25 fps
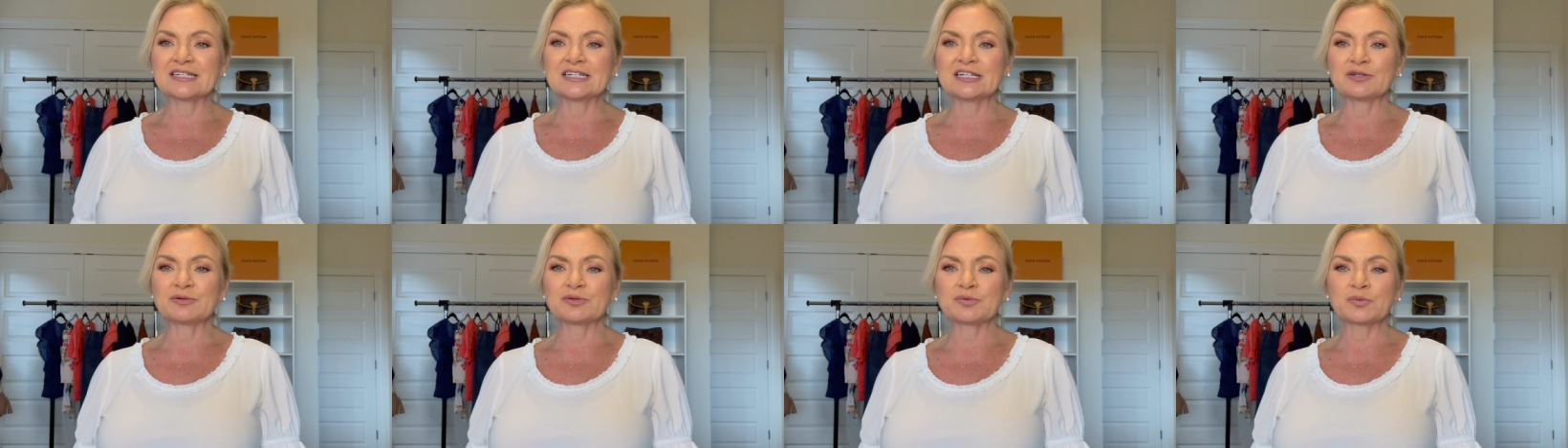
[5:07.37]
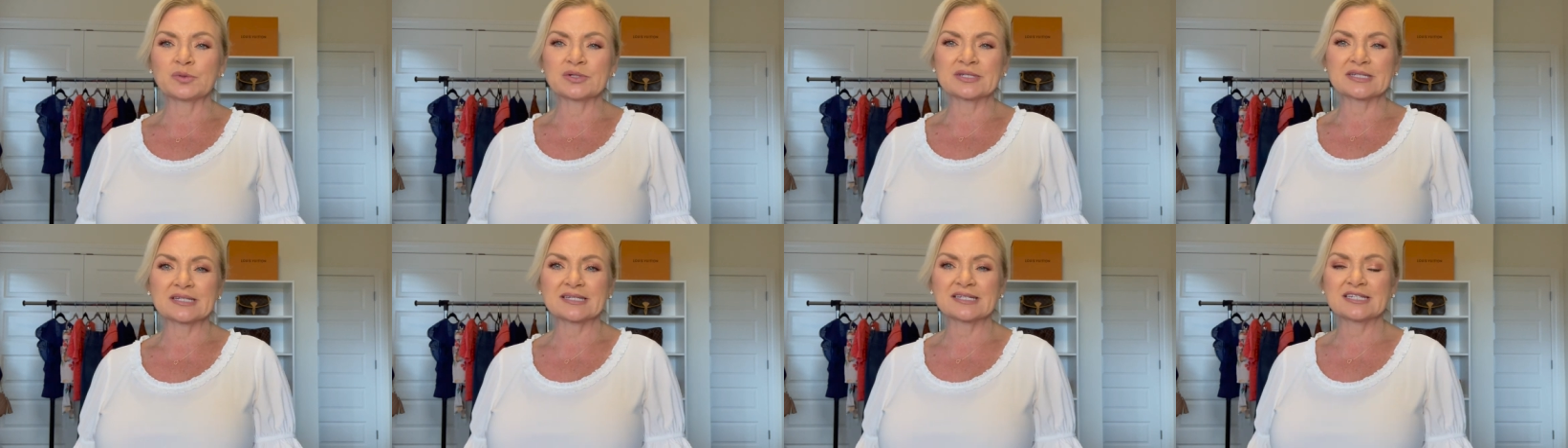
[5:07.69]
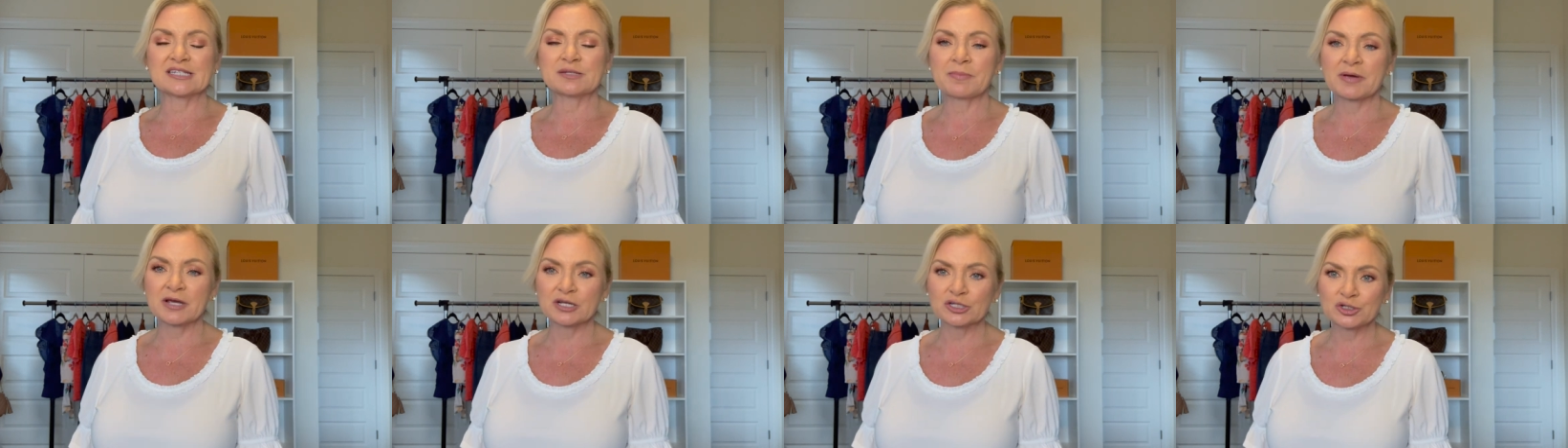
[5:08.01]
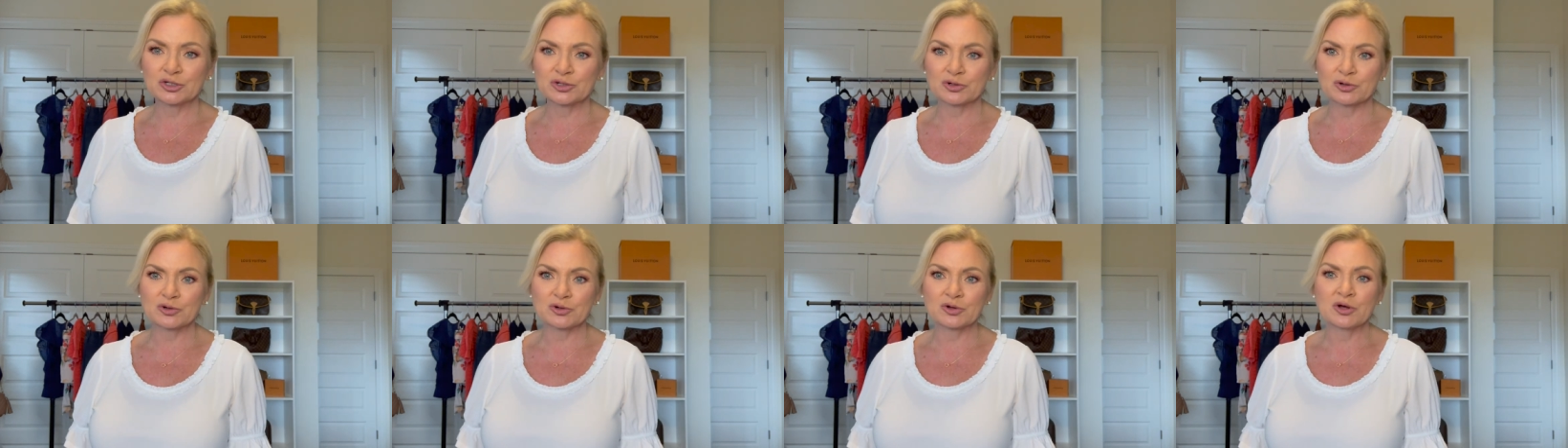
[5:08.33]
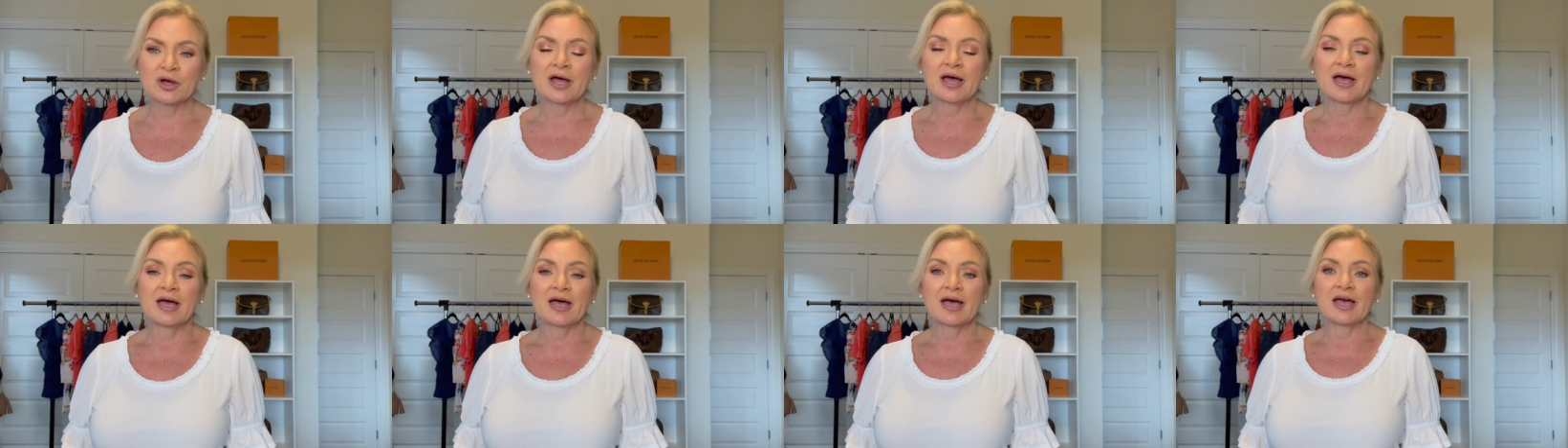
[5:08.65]
It was a special
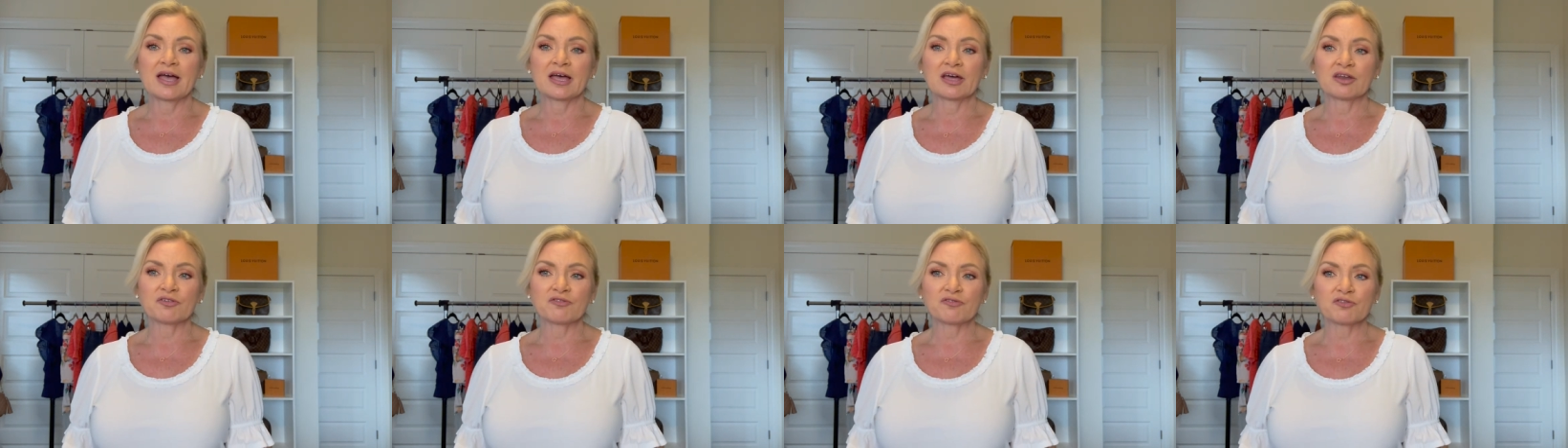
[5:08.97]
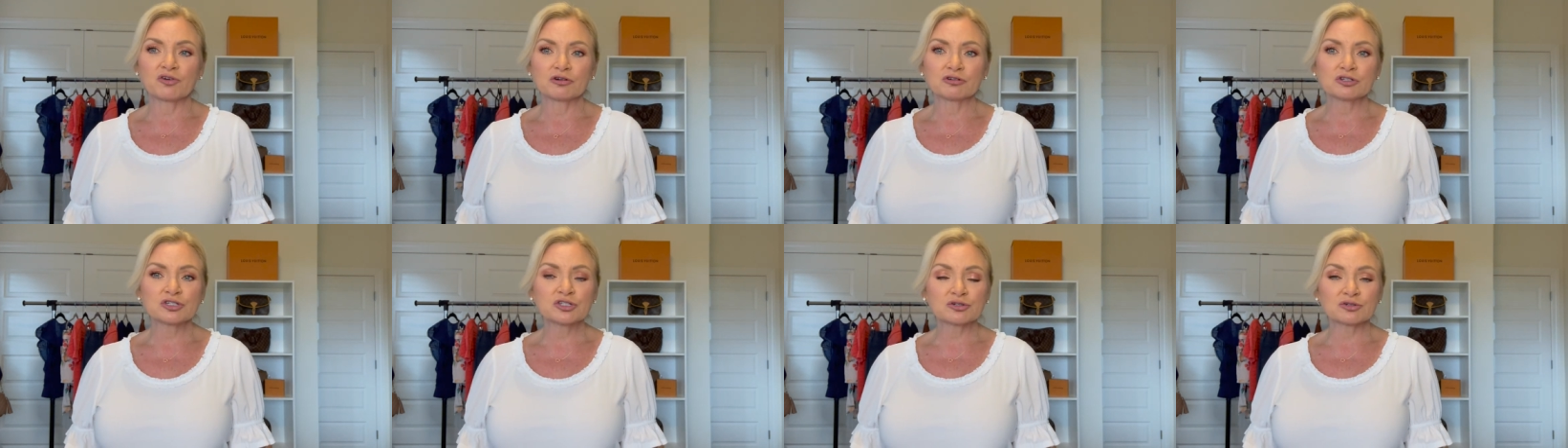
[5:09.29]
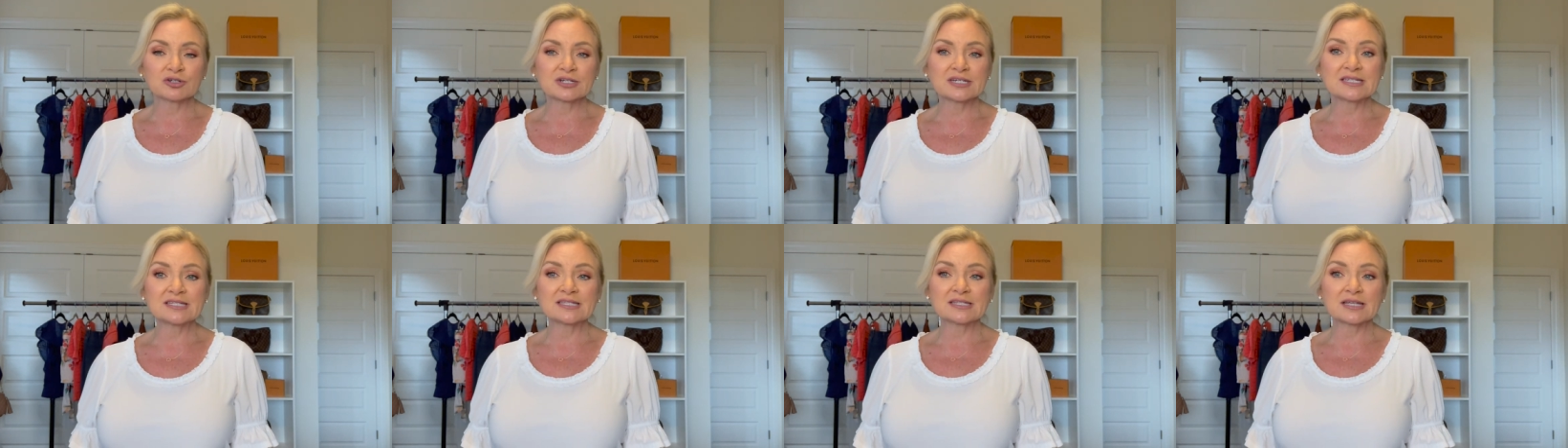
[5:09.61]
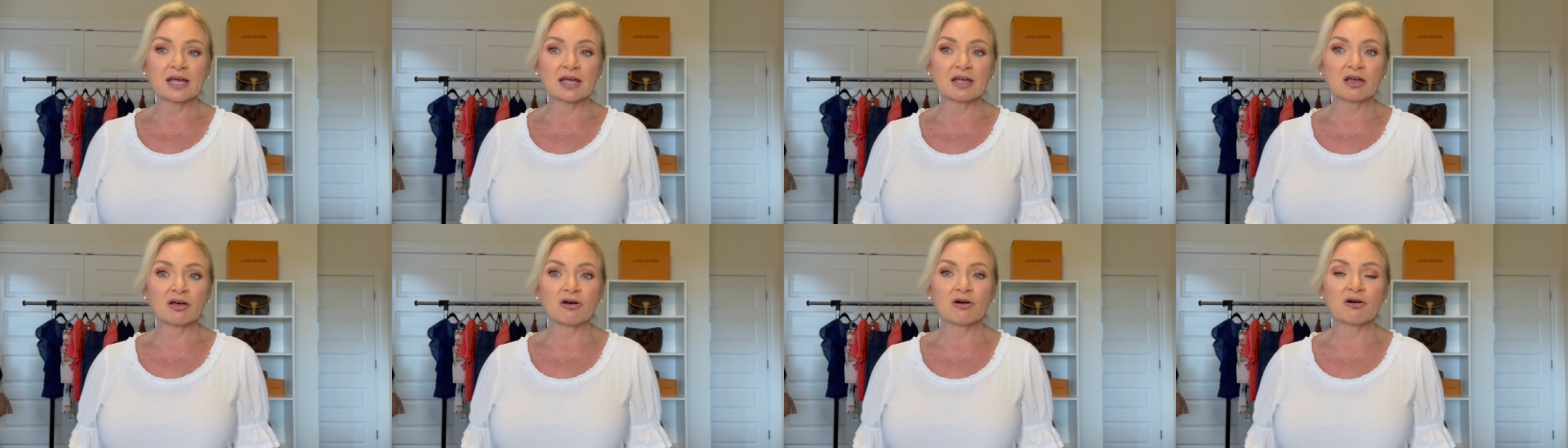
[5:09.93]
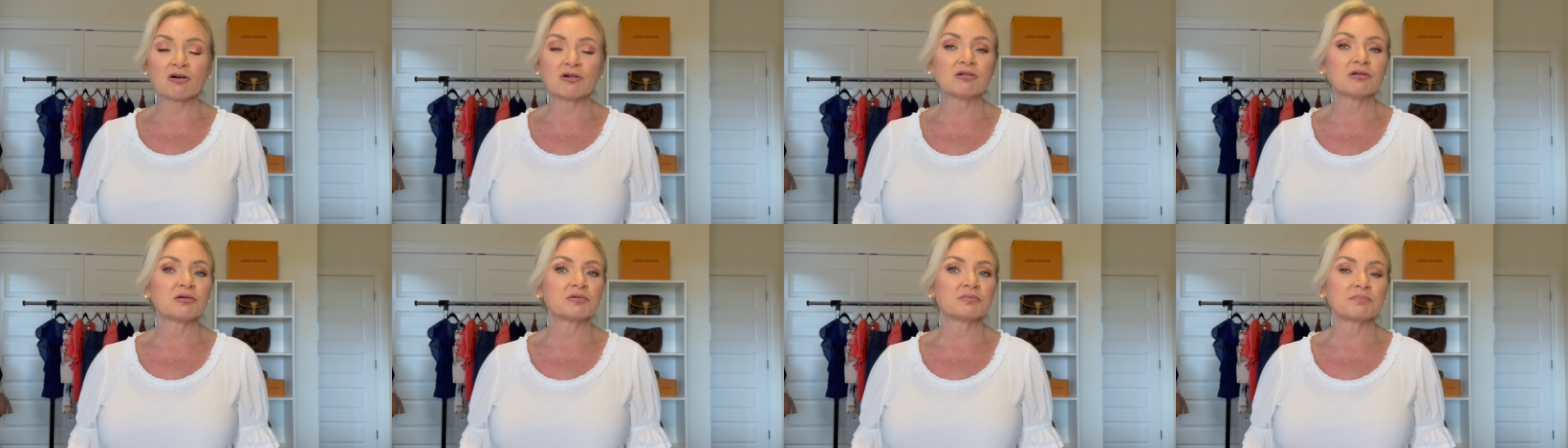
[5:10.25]
anniversary
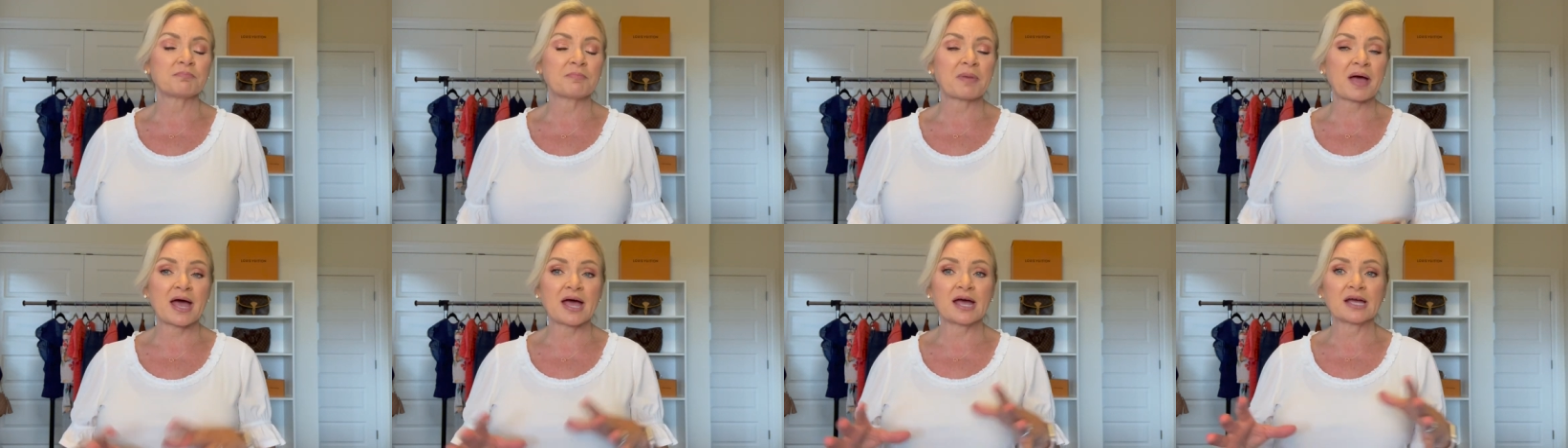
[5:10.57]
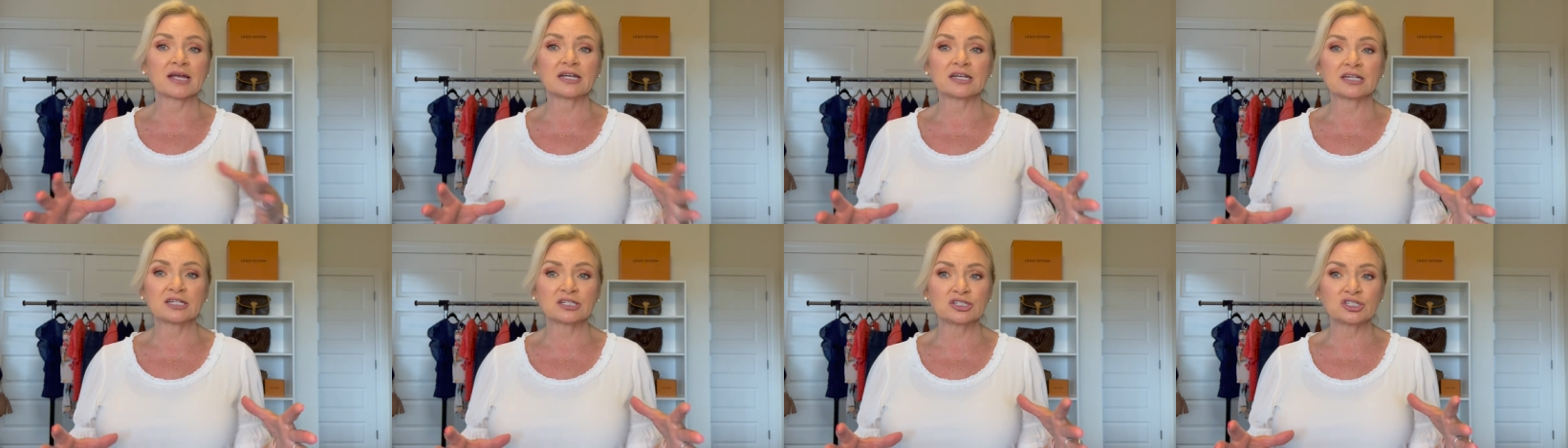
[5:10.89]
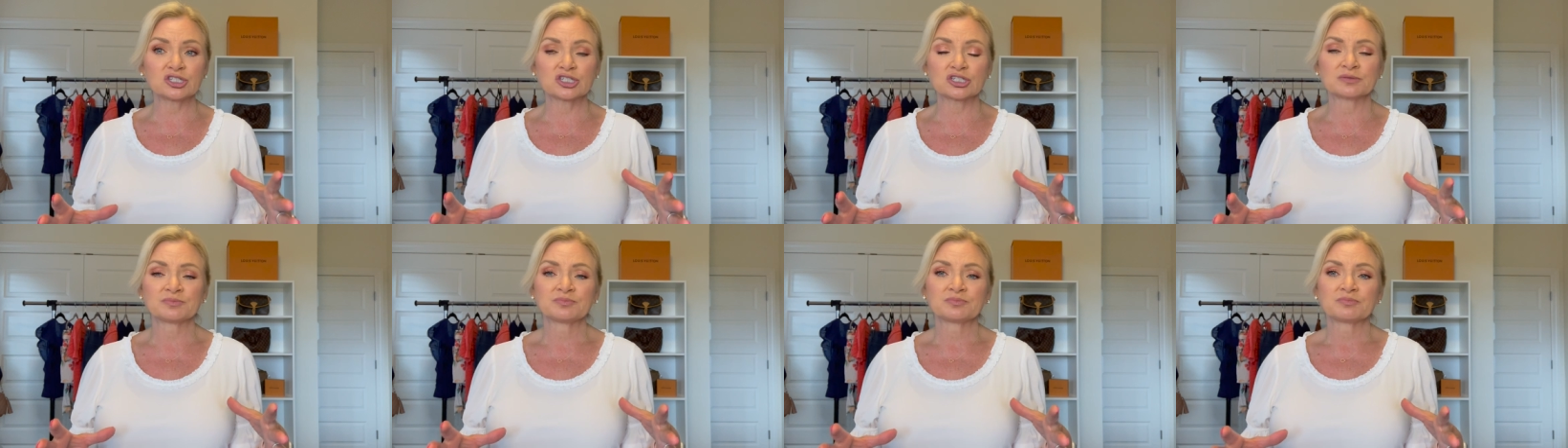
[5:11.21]
sale package